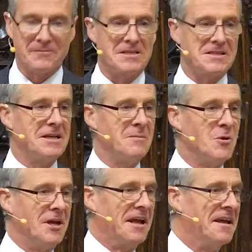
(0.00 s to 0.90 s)
Sunday
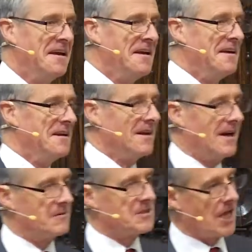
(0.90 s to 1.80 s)
morning,
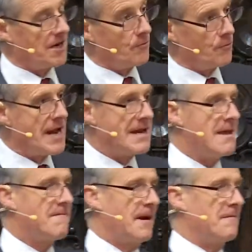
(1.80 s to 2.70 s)
I was kind of
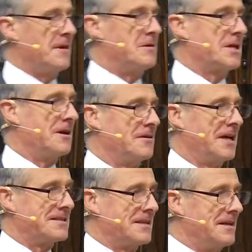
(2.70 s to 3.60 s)
ready for everything that was going on
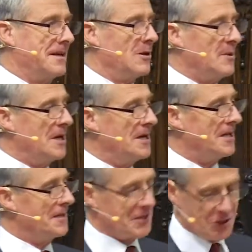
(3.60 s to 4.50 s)
that Sunday a little bit
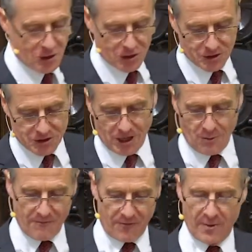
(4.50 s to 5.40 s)
earlier than usual, so I
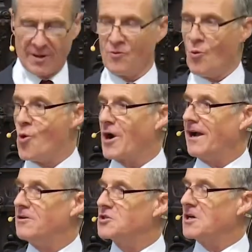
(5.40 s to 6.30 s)
went for a little walk
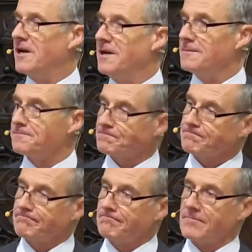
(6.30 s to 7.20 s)
outside,
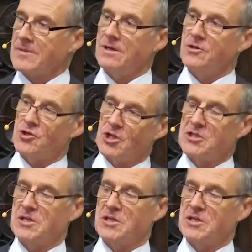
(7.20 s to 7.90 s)
just